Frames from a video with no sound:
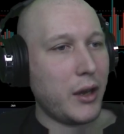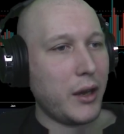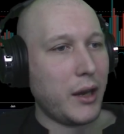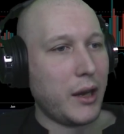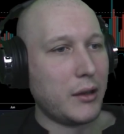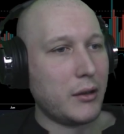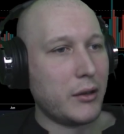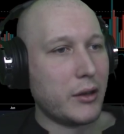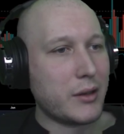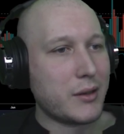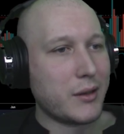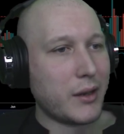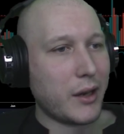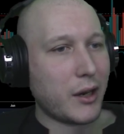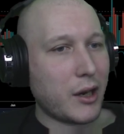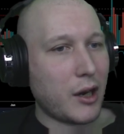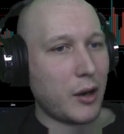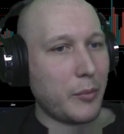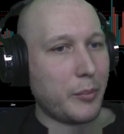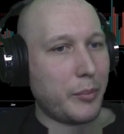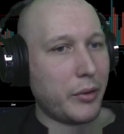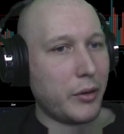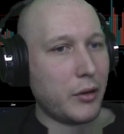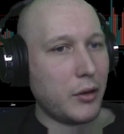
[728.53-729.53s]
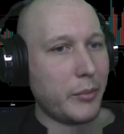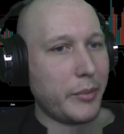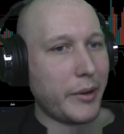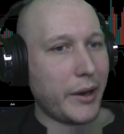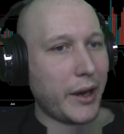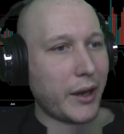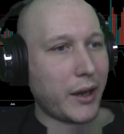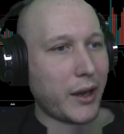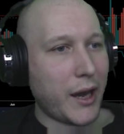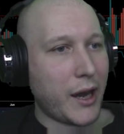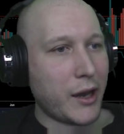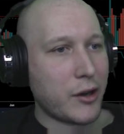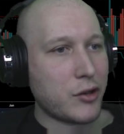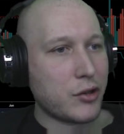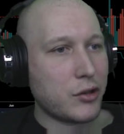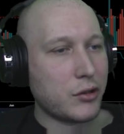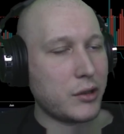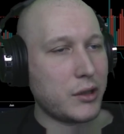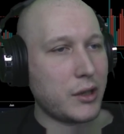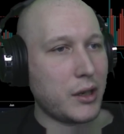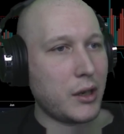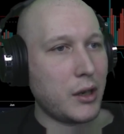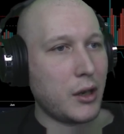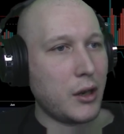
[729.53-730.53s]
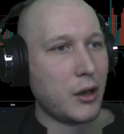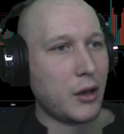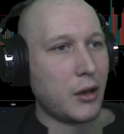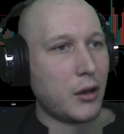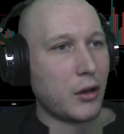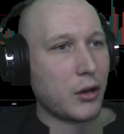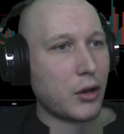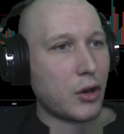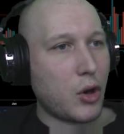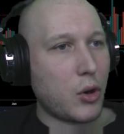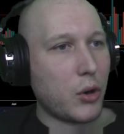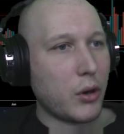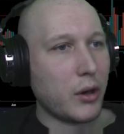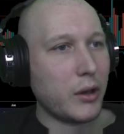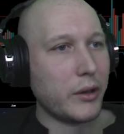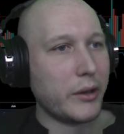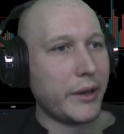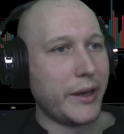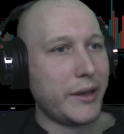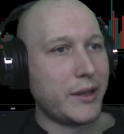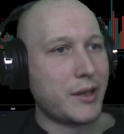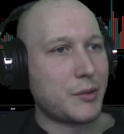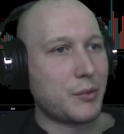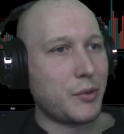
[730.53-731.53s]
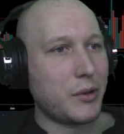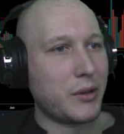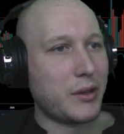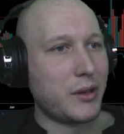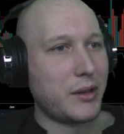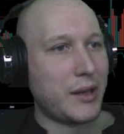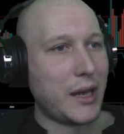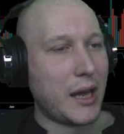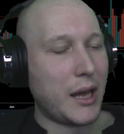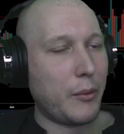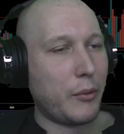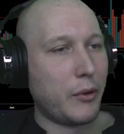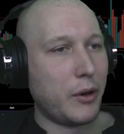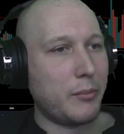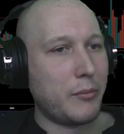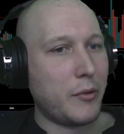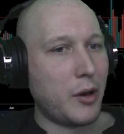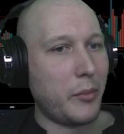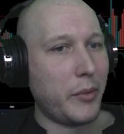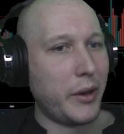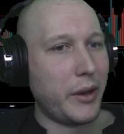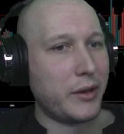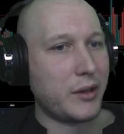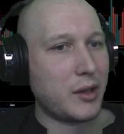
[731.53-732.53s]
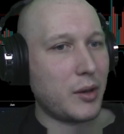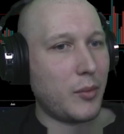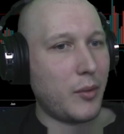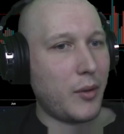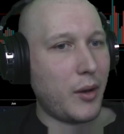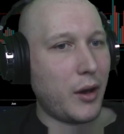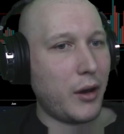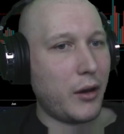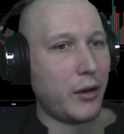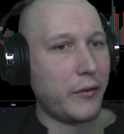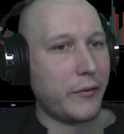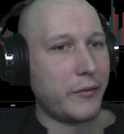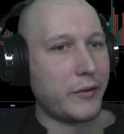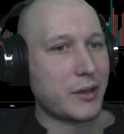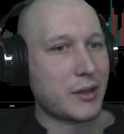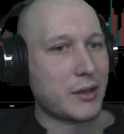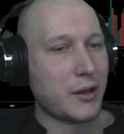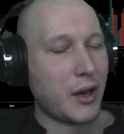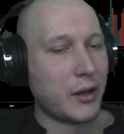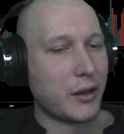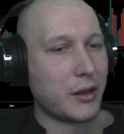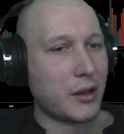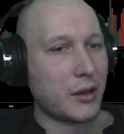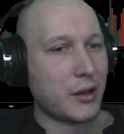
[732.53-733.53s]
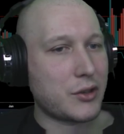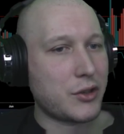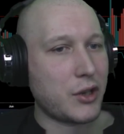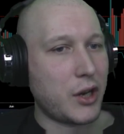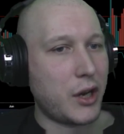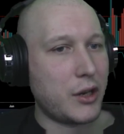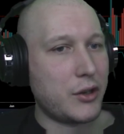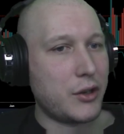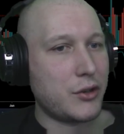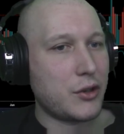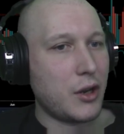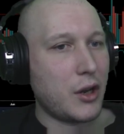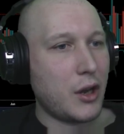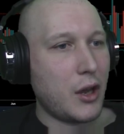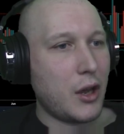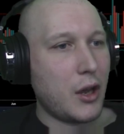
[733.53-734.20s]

it looks like our pullback actually correlates with the downward momentum of the stock exchange.